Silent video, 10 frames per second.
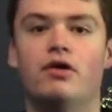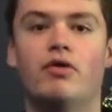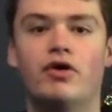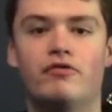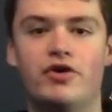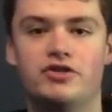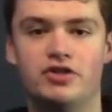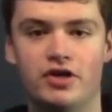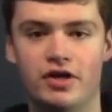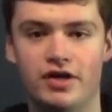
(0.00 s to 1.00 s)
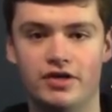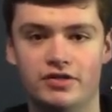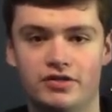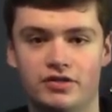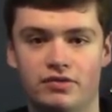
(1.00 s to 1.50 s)
One of which
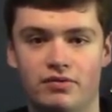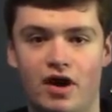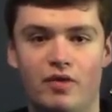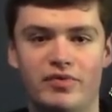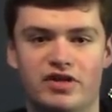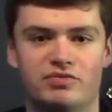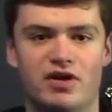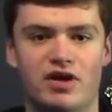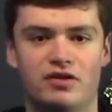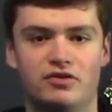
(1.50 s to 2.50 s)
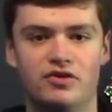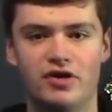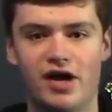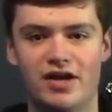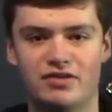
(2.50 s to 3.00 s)
is I'll be explaining to you
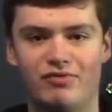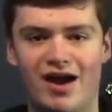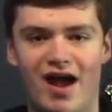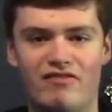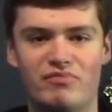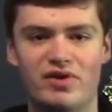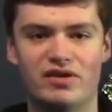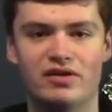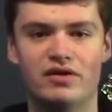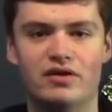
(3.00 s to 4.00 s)
guys on why I haven't been